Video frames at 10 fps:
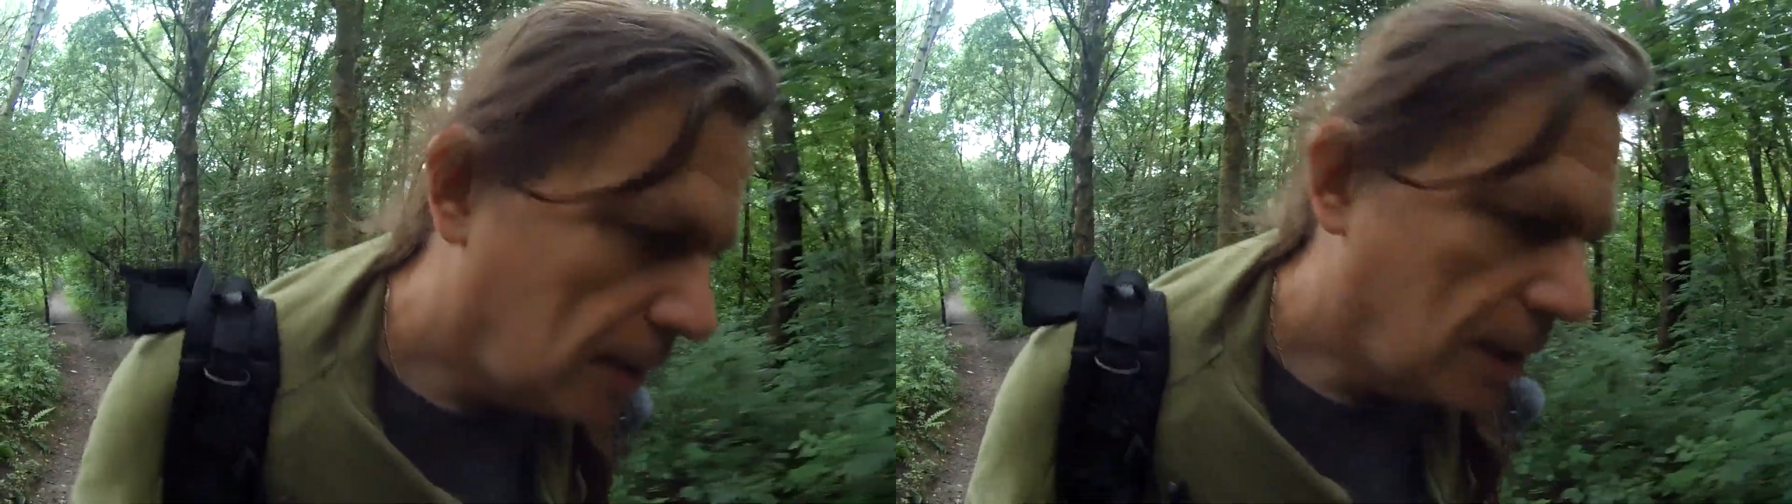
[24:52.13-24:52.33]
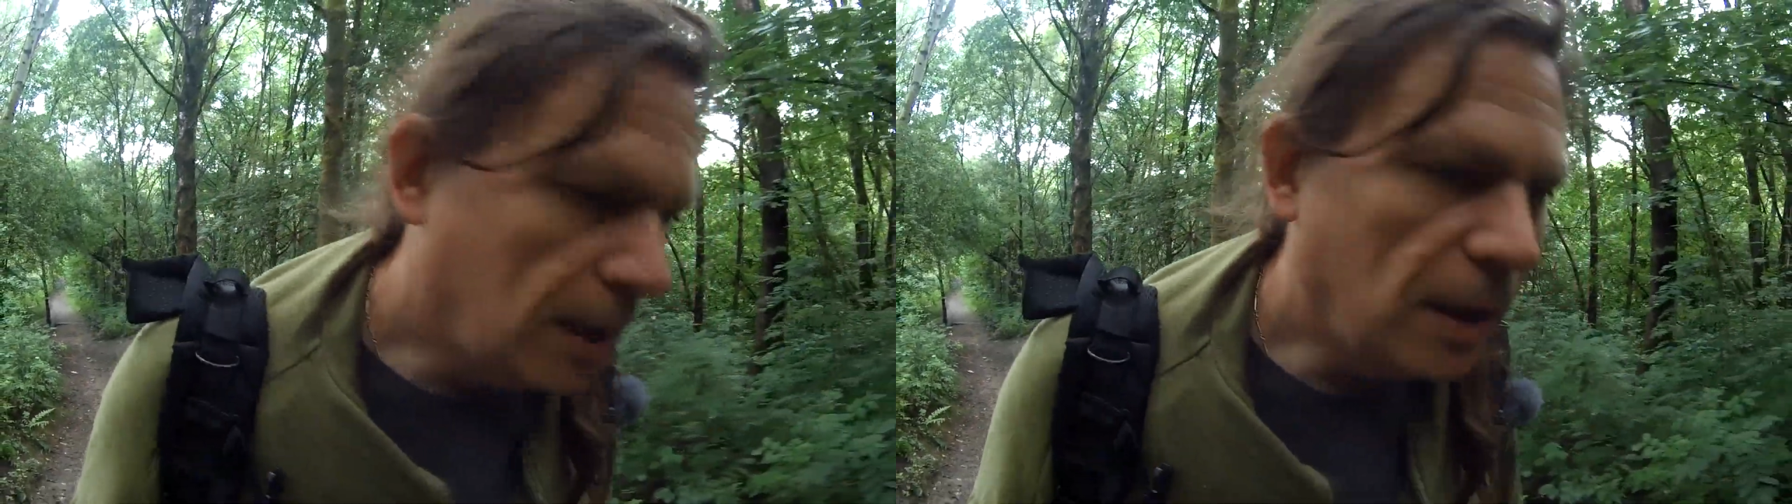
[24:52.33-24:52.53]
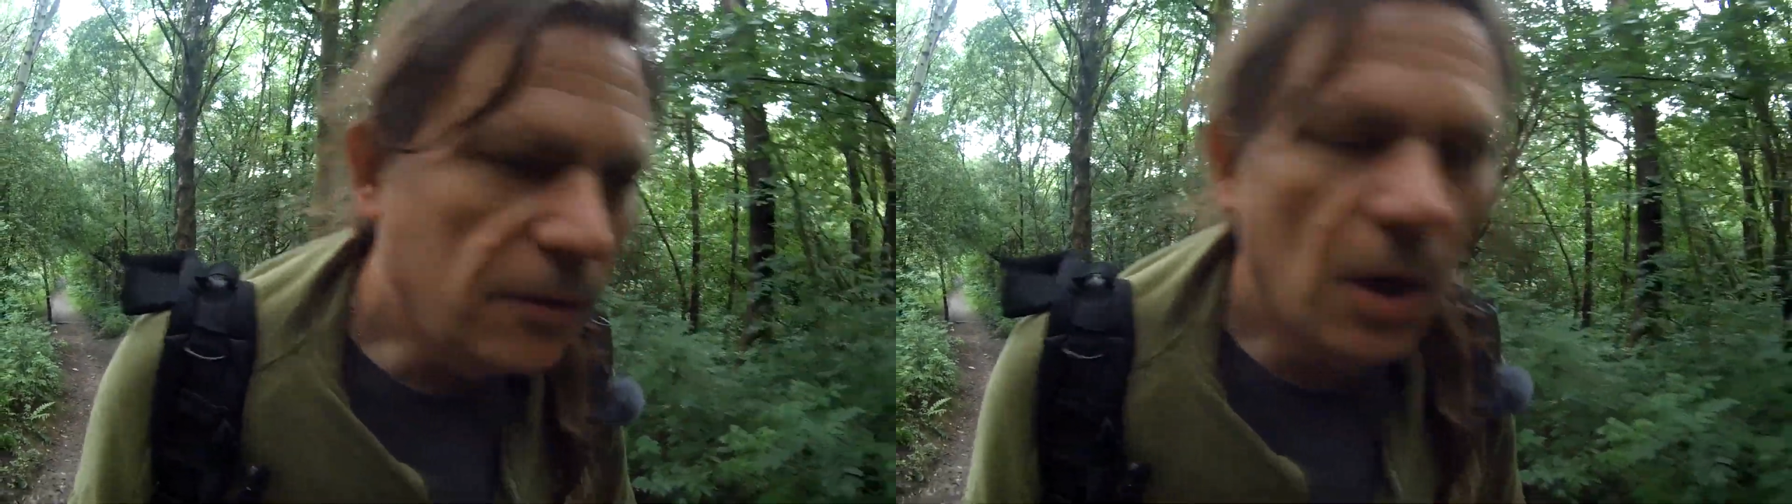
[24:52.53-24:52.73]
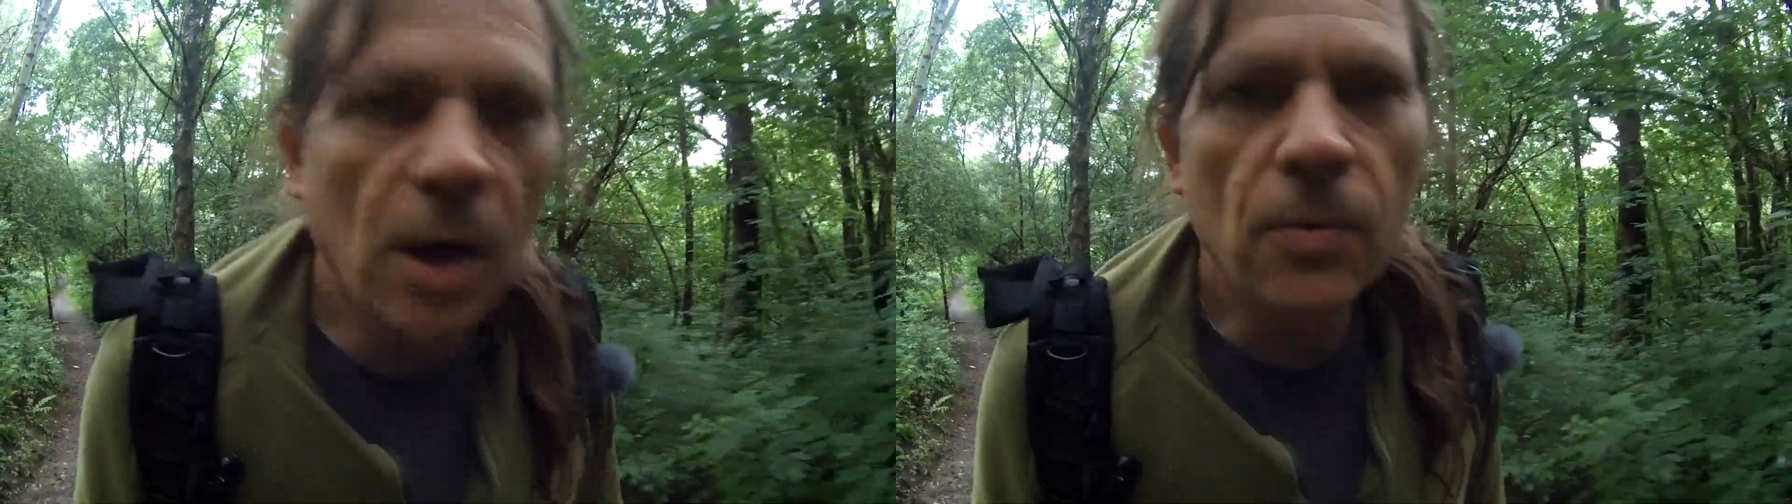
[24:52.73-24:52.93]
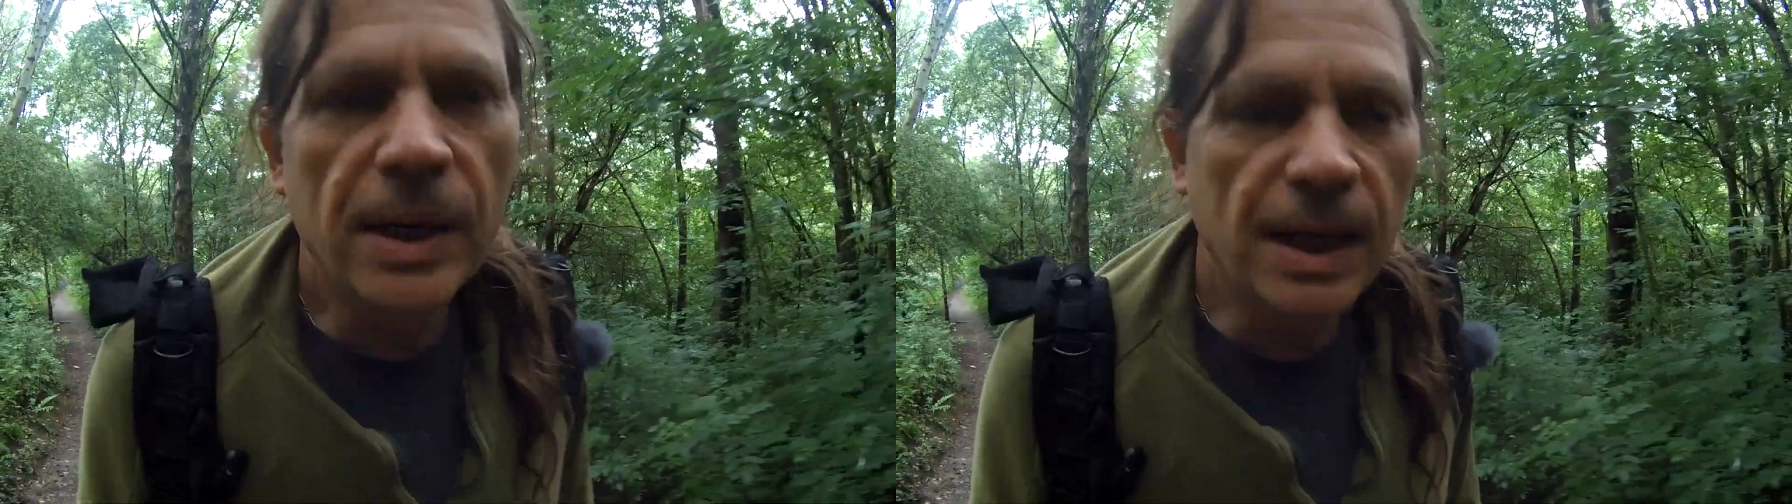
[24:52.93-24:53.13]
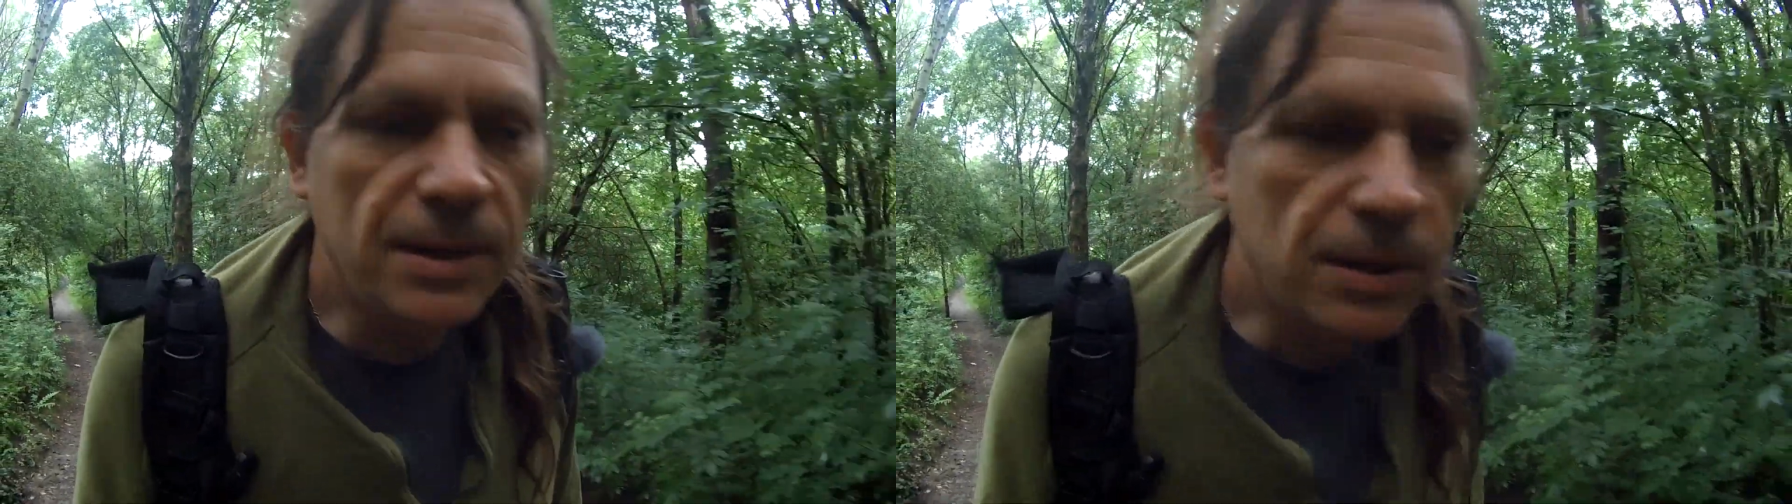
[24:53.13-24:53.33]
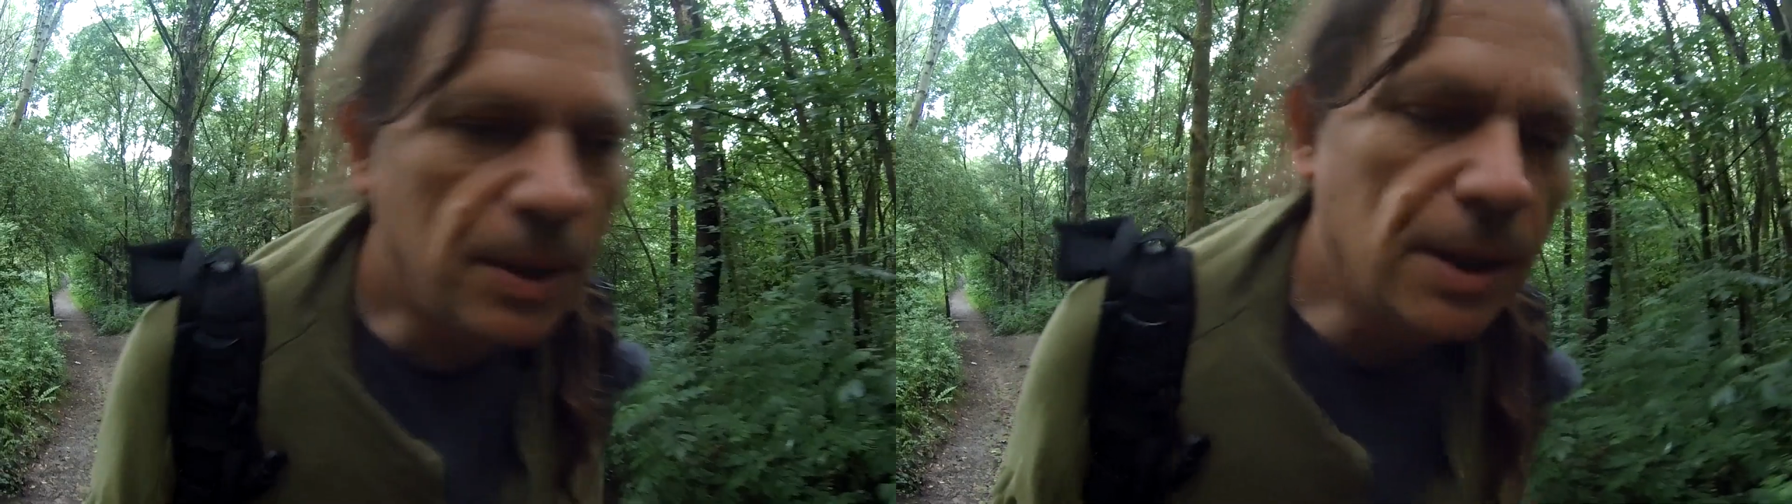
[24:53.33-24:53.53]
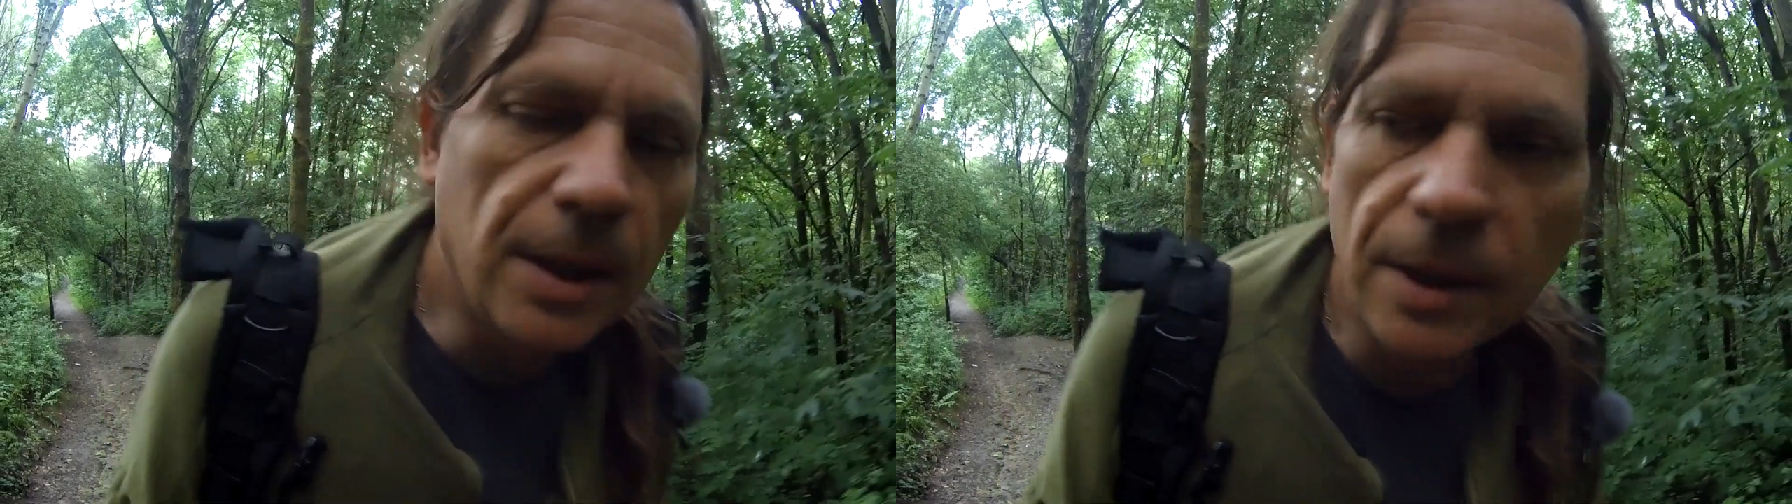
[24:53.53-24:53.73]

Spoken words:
I've got a whole weekend to work.